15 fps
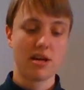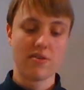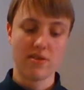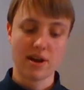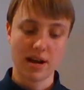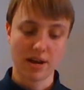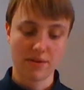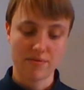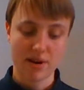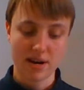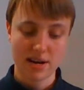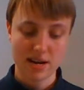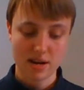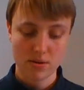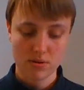And then I could
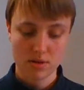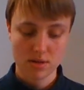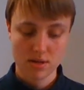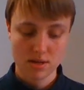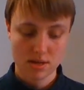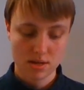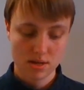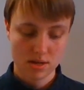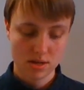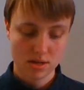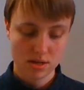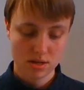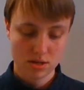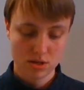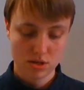write out
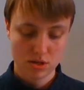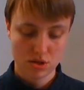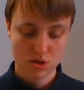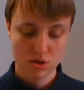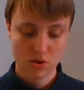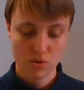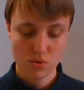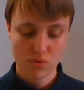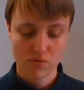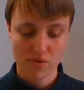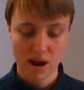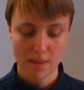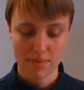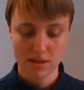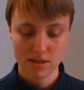two
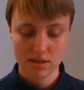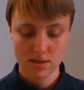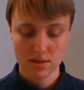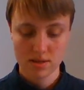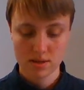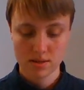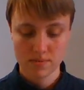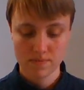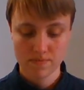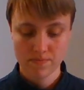rabbits